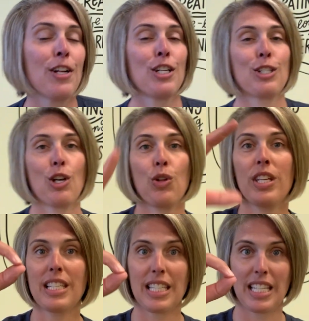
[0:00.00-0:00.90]
So
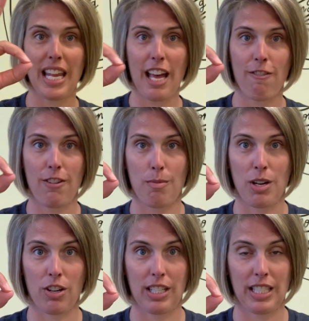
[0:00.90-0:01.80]
this is an F in
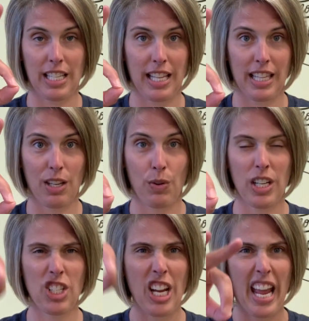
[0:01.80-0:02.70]
American Sign
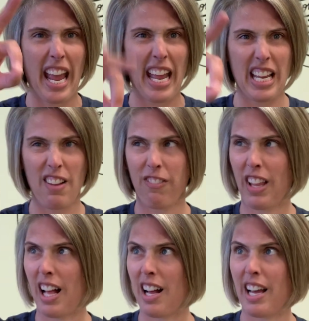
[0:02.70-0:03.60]
Language, and he
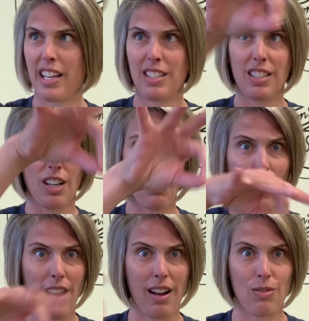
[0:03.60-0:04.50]
flies
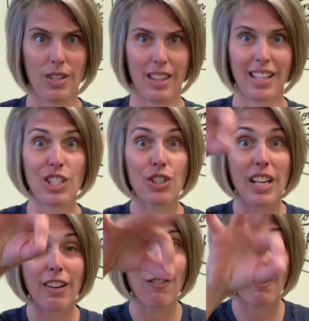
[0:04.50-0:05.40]
around. That's our
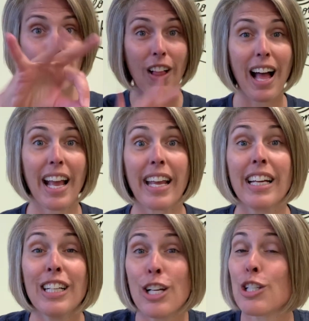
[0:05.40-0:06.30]
sign for fly.
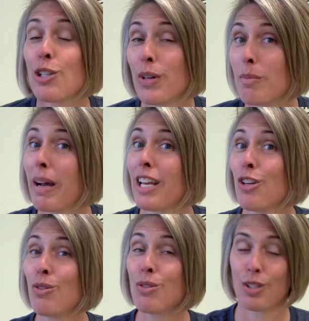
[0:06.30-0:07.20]
So in my
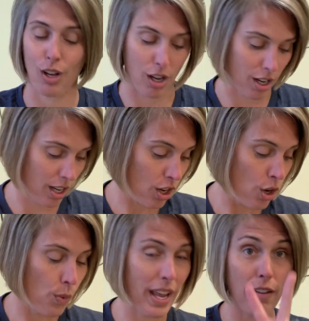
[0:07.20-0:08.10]
new song,
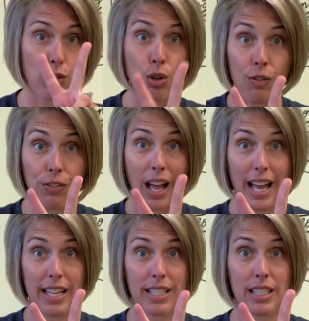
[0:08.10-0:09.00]
we have 2
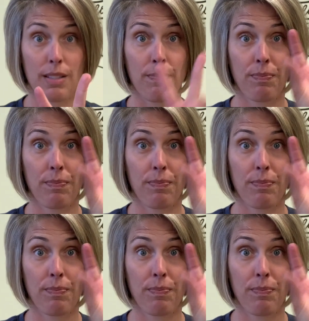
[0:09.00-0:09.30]
flies.